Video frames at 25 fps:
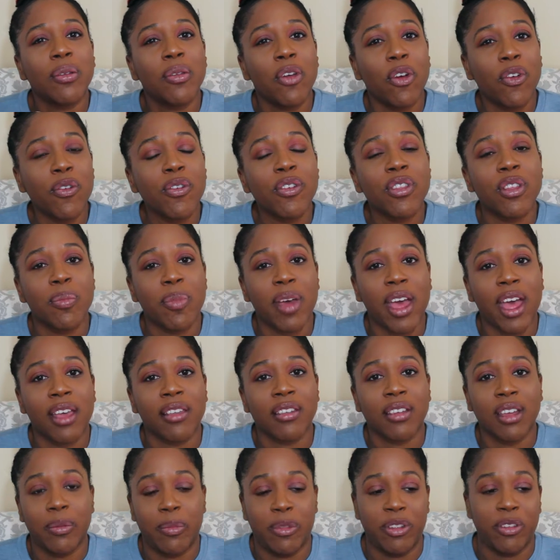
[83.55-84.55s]
over the
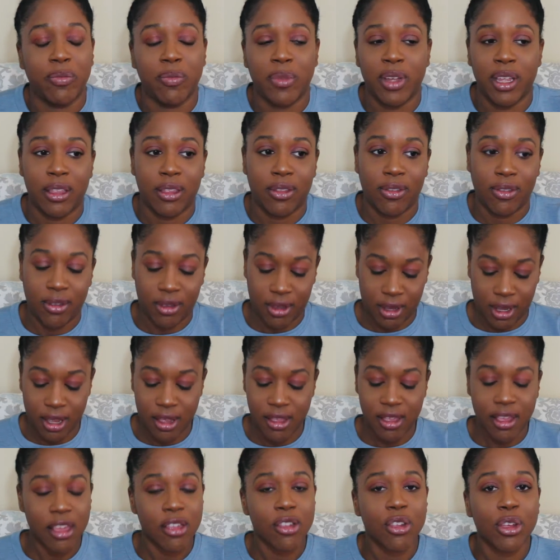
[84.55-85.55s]
past couple of months.
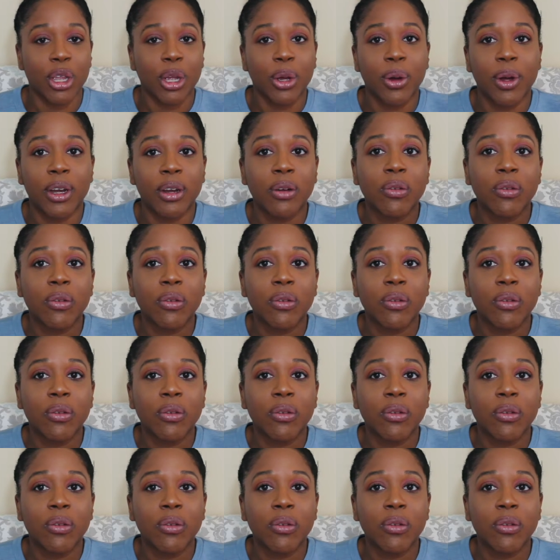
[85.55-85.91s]
Because as you know,